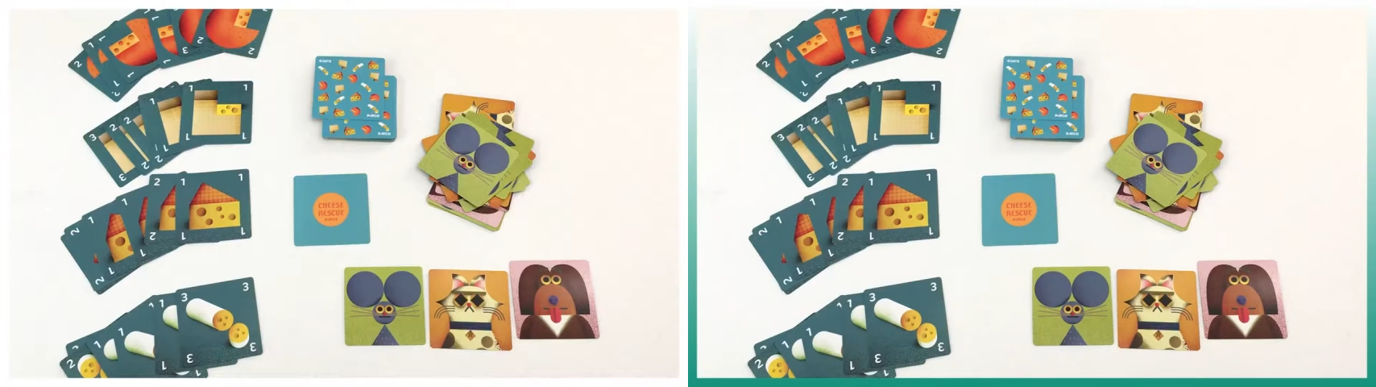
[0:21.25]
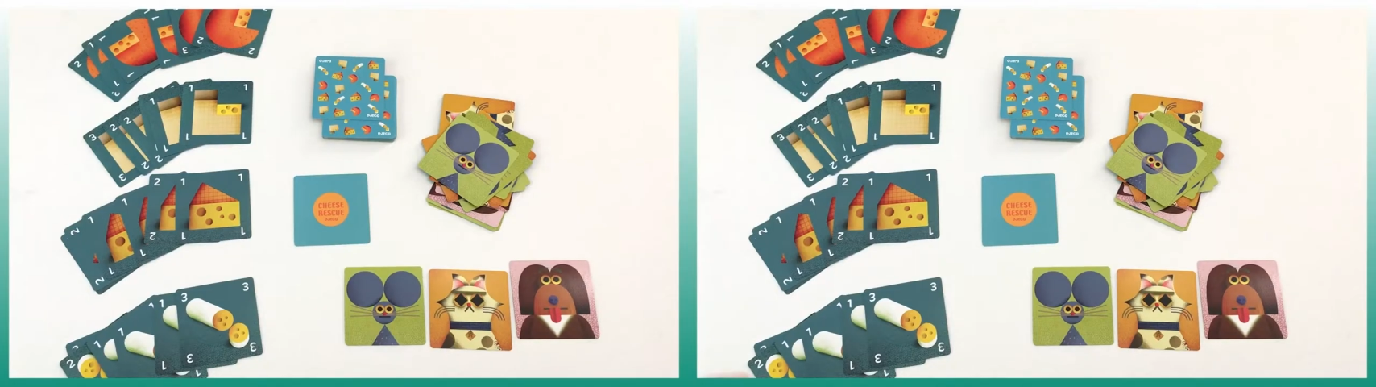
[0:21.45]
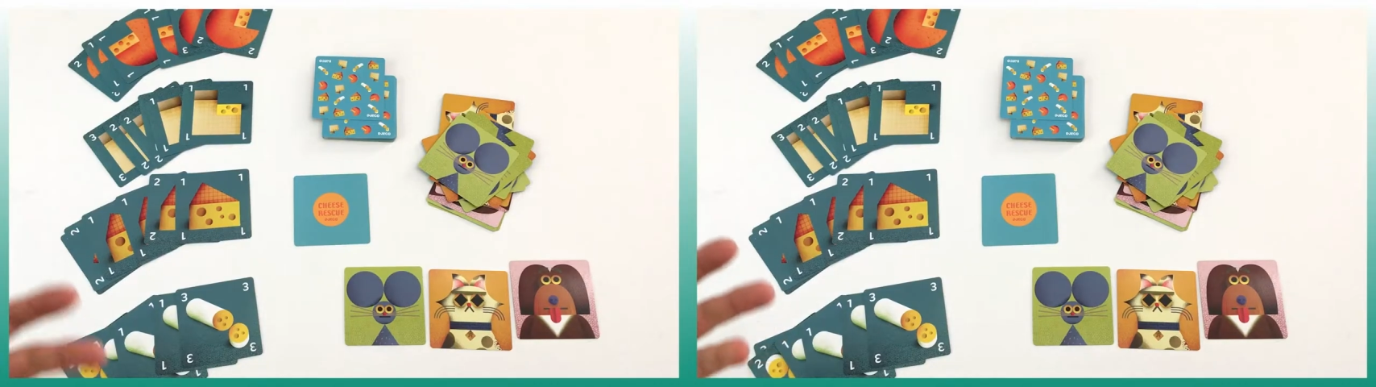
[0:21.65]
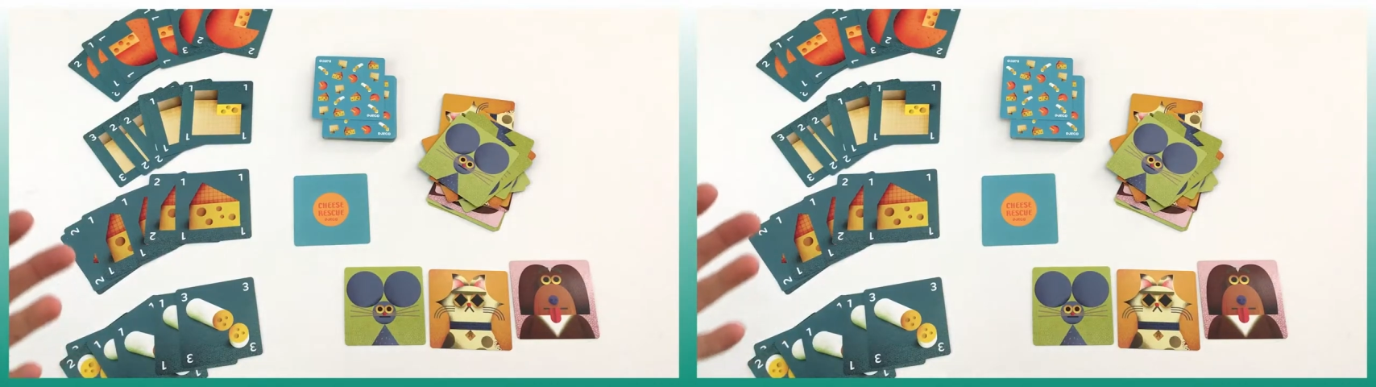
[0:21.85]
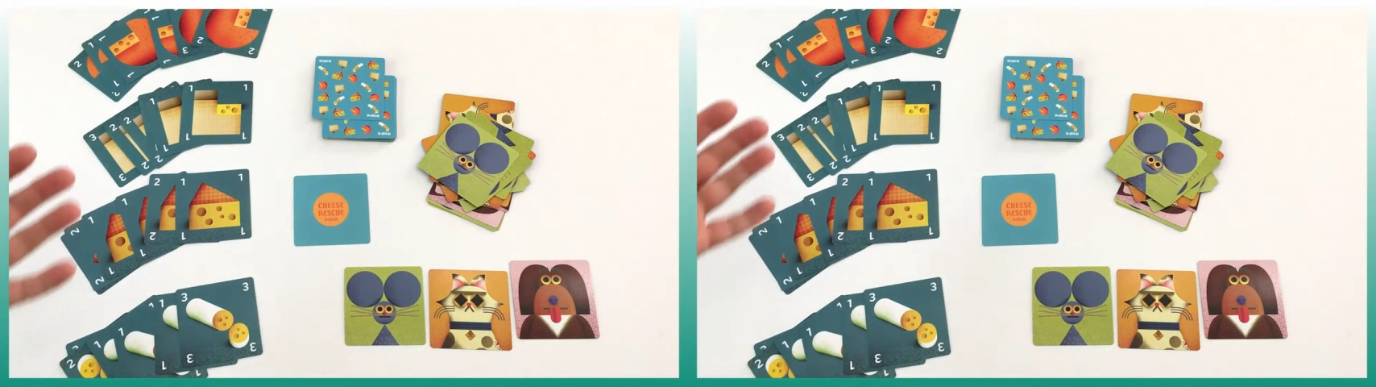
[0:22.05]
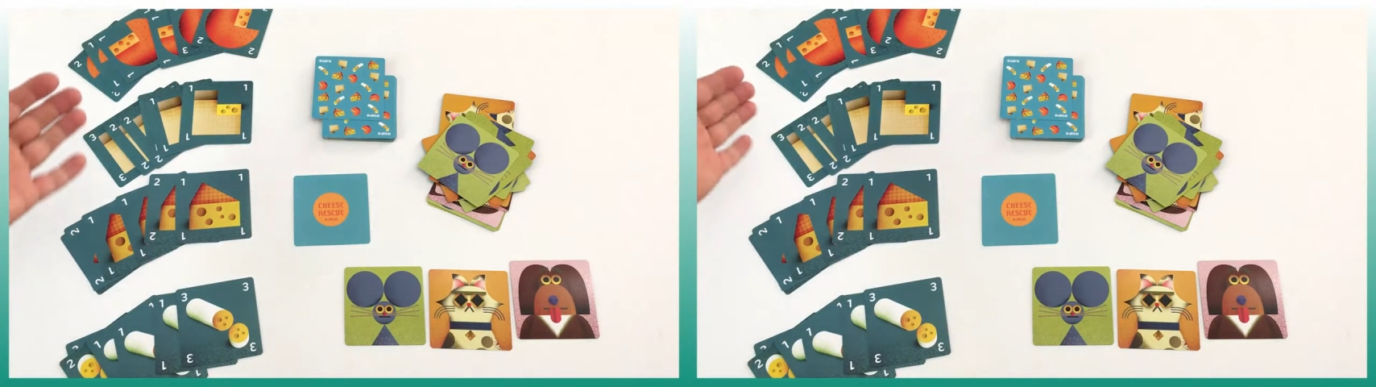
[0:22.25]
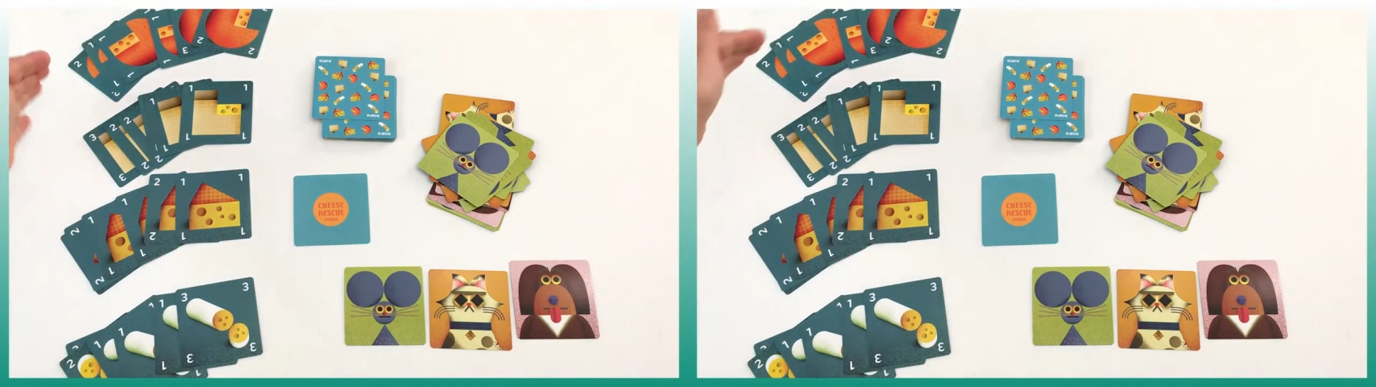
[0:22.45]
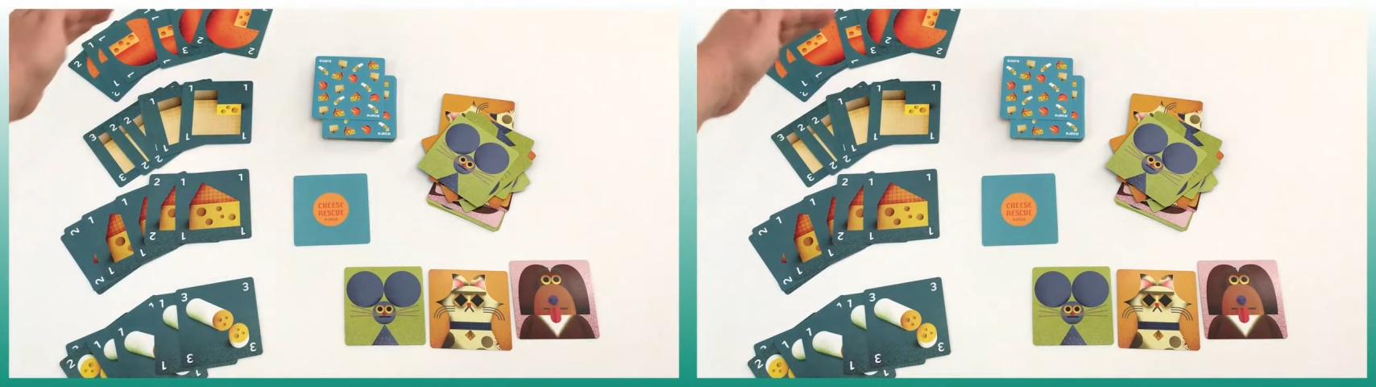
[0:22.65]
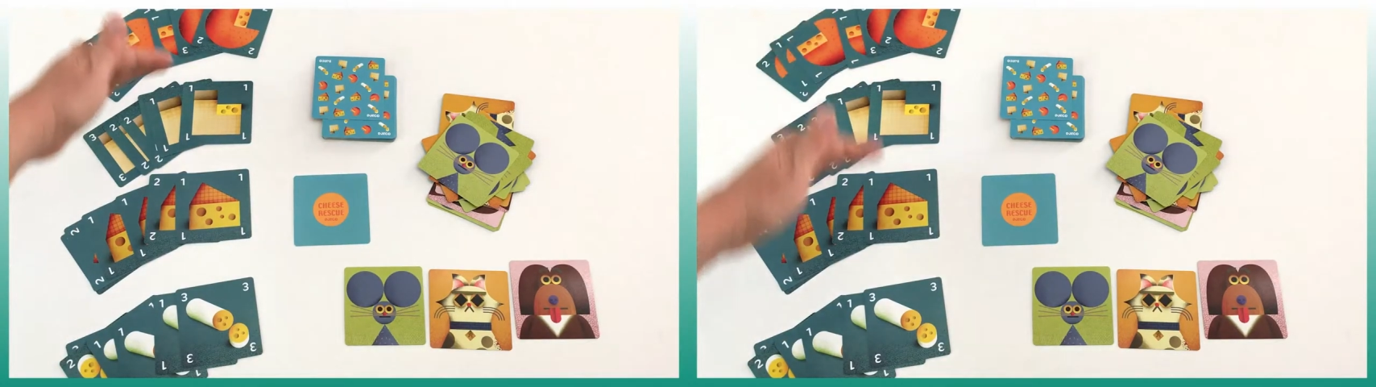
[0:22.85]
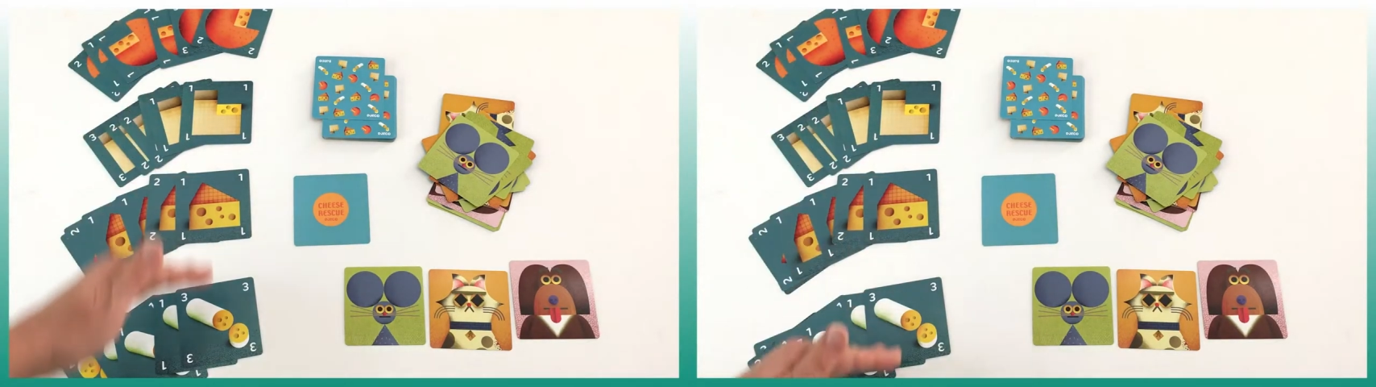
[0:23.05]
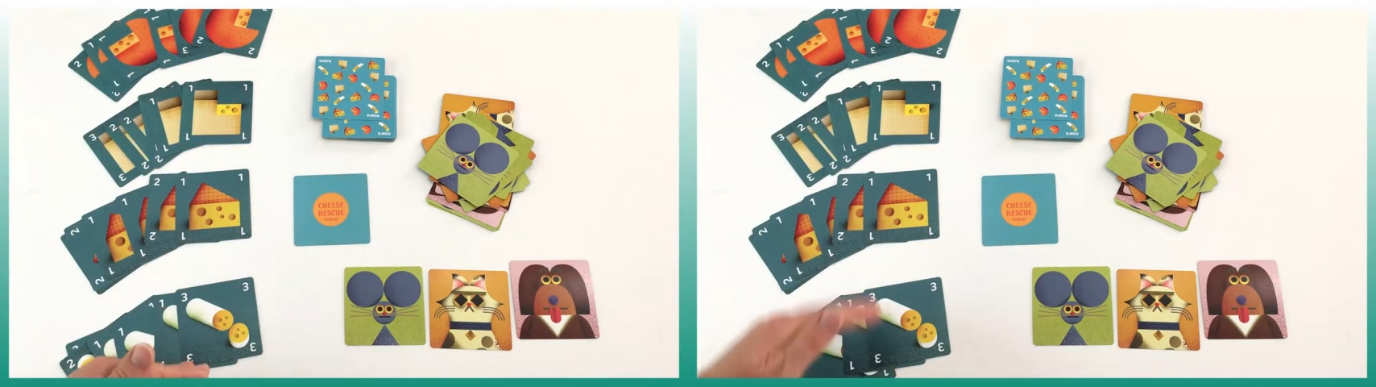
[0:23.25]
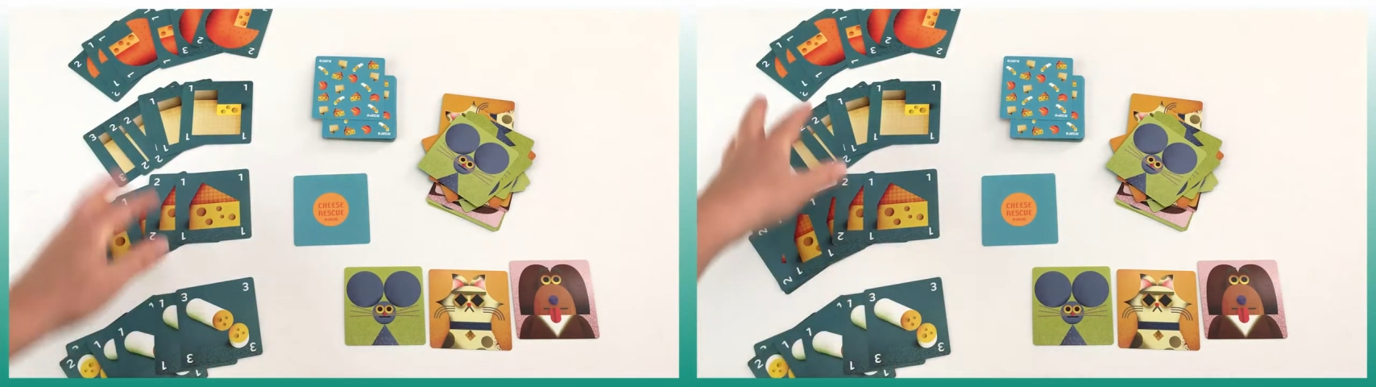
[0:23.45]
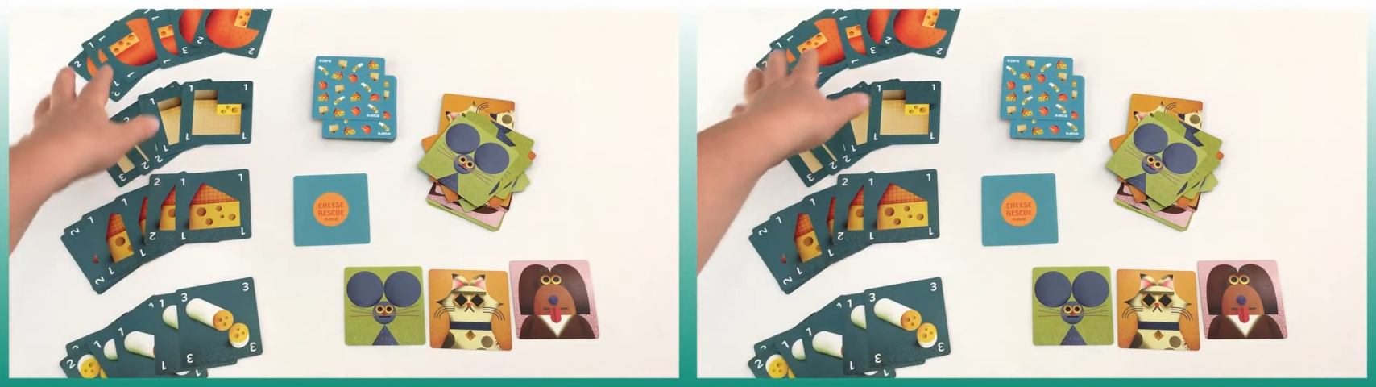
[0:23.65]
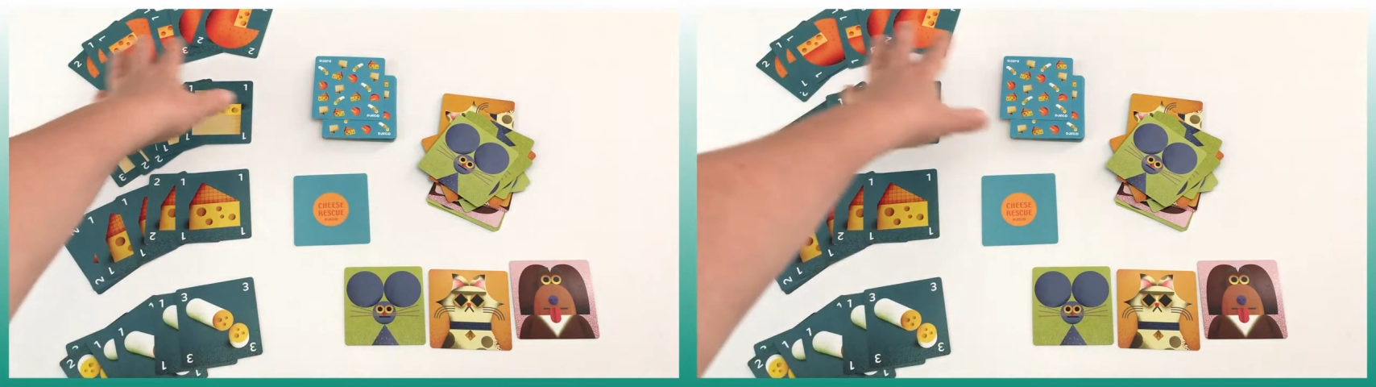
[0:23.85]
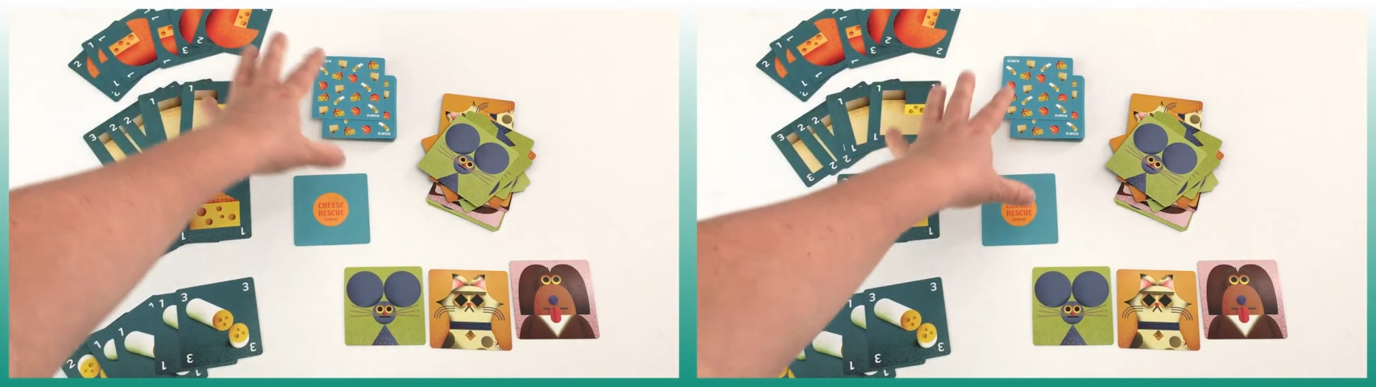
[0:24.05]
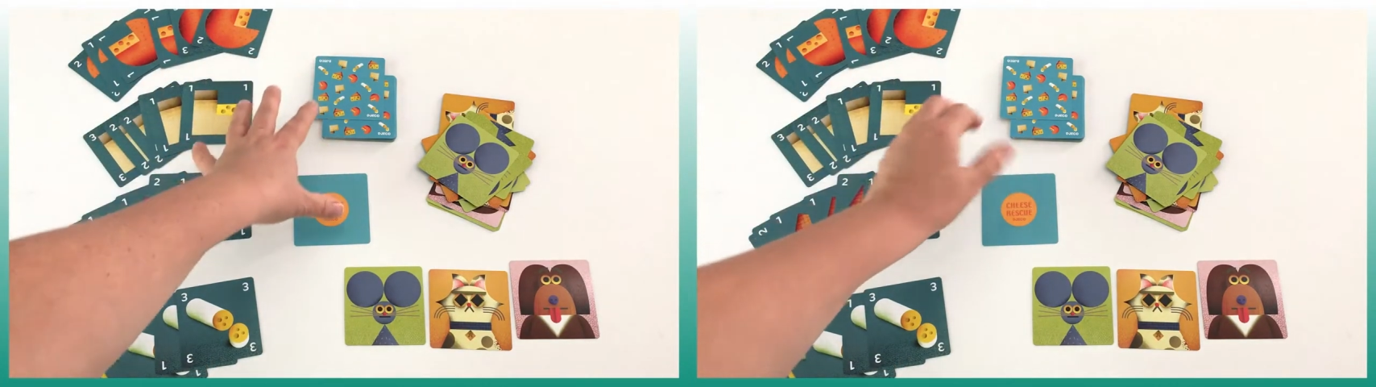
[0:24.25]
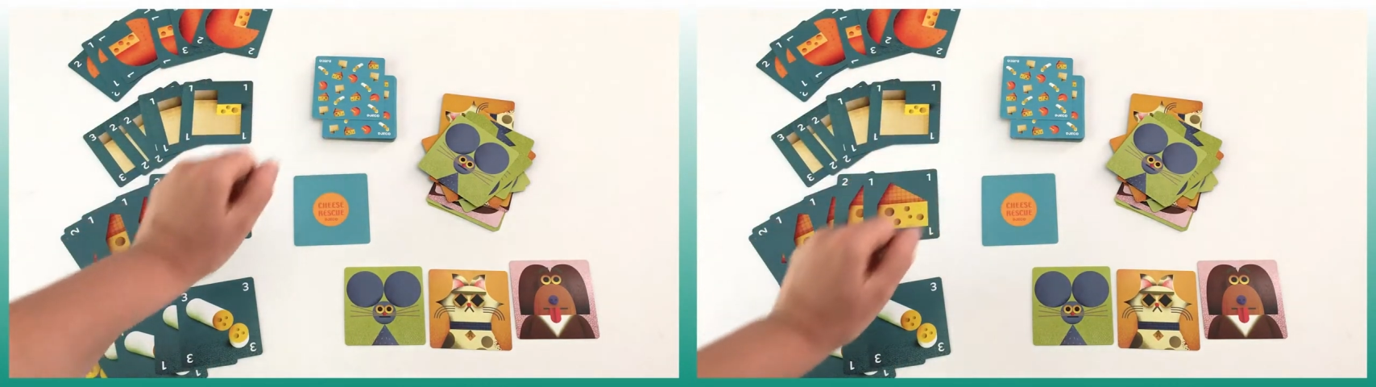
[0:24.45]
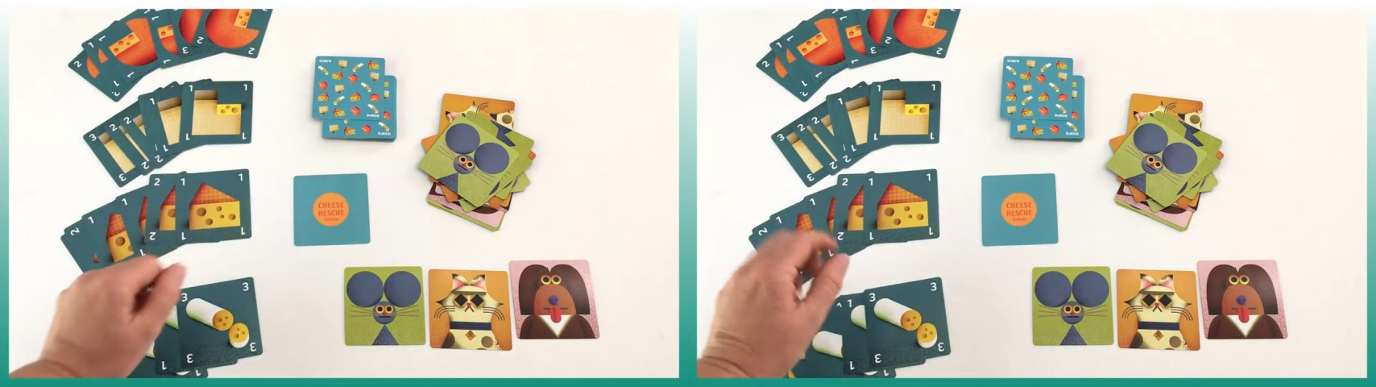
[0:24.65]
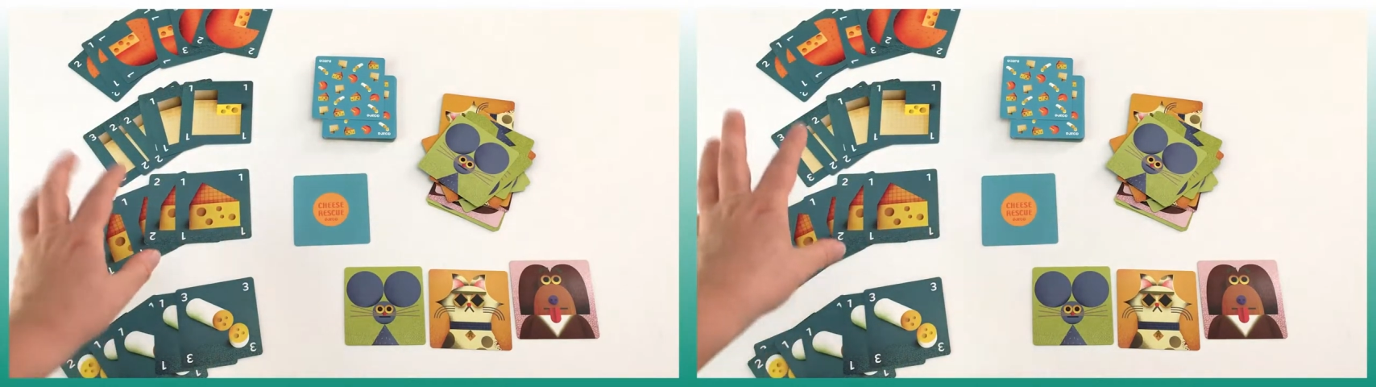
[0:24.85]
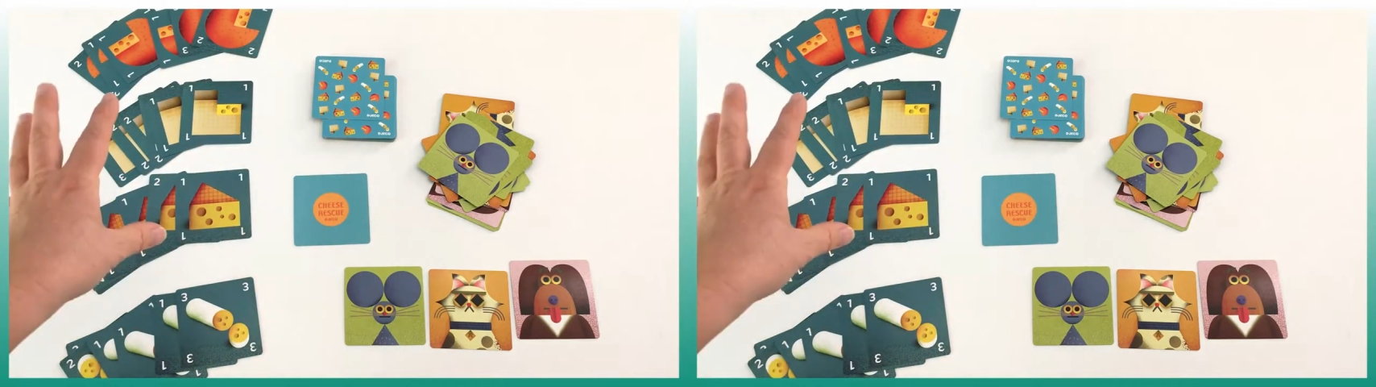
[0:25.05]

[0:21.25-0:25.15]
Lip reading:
Nobody's mouth can be seen.